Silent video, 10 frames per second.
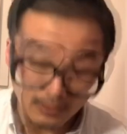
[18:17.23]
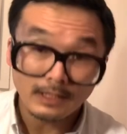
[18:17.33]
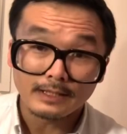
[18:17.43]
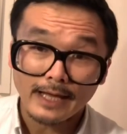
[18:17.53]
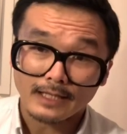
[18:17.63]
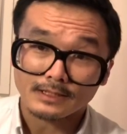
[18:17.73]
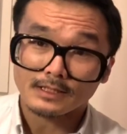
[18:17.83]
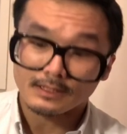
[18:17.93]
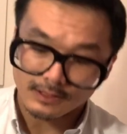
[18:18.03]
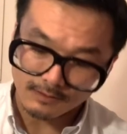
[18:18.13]
Next,
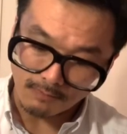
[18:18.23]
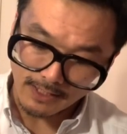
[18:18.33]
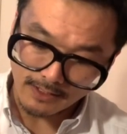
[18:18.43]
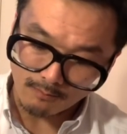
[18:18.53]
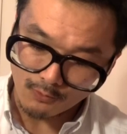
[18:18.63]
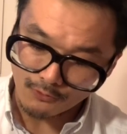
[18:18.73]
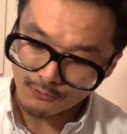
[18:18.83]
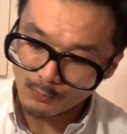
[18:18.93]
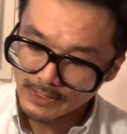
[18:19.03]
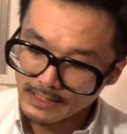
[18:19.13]
spine number
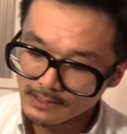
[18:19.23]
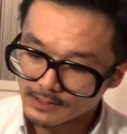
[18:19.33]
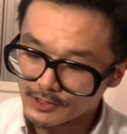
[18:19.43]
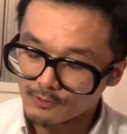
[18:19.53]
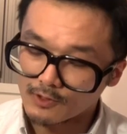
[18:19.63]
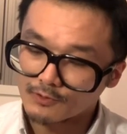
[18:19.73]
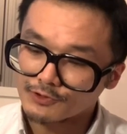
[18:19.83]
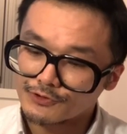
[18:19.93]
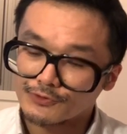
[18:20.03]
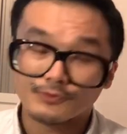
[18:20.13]

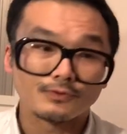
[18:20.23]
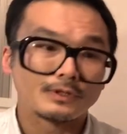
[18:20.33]
302.